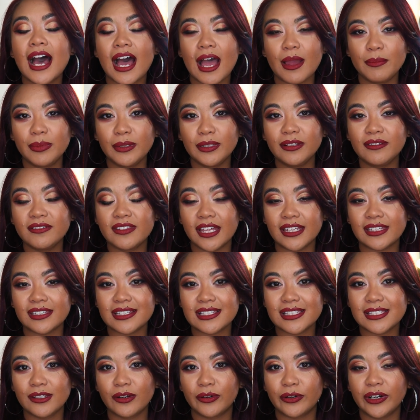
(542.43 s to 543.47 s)
I believe that
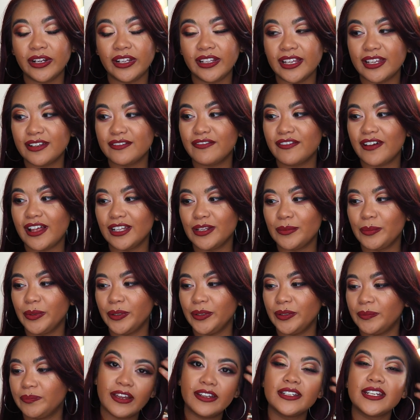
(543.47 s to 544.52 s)
this L'Oreal
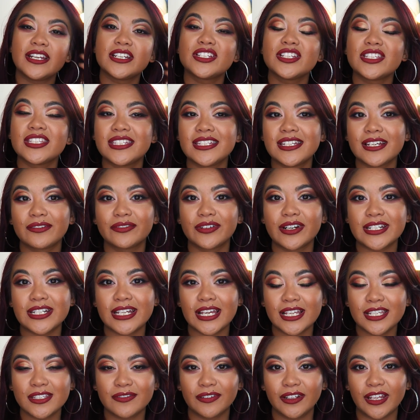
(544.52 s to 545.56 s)
Infallible Foundation Stick
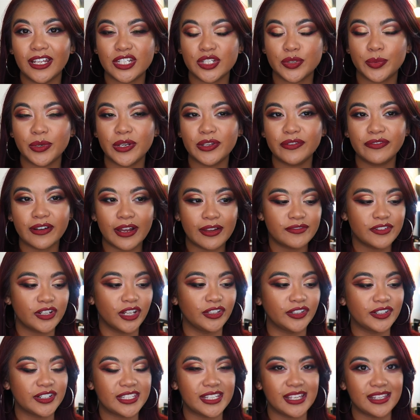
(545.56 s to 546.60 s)
retails for like
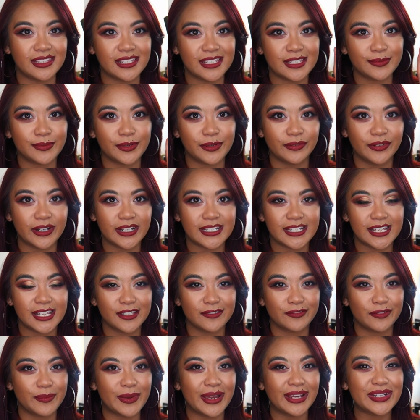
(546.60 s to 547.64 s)
$25, and this one
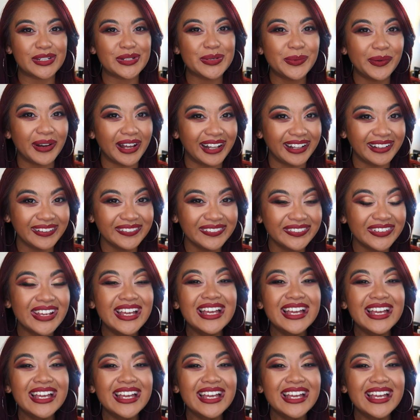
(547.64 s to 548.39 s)
retails for about 12